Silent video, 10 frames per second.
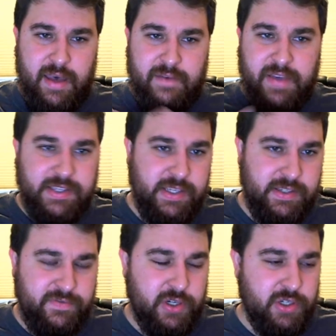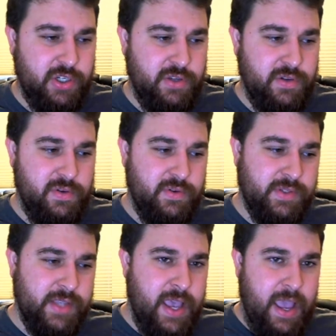Vices and
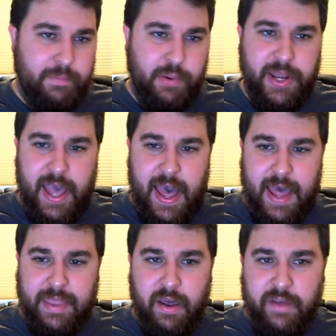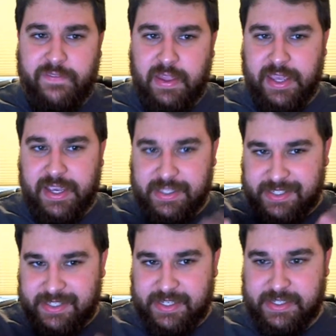Virtues and Pretty Odd, they all felt like
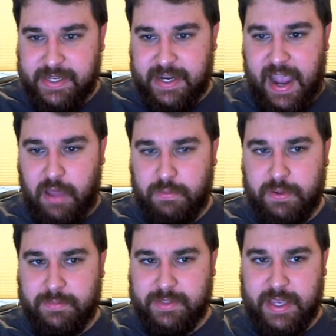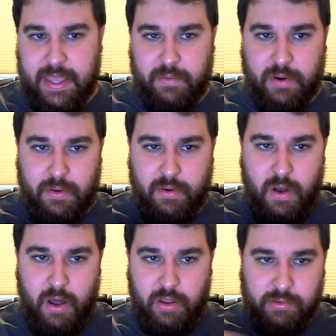consistent albums, like they were
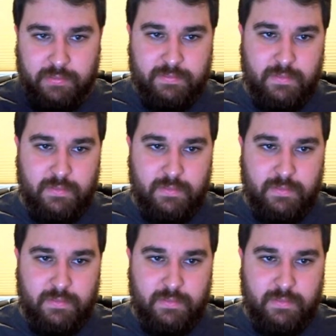all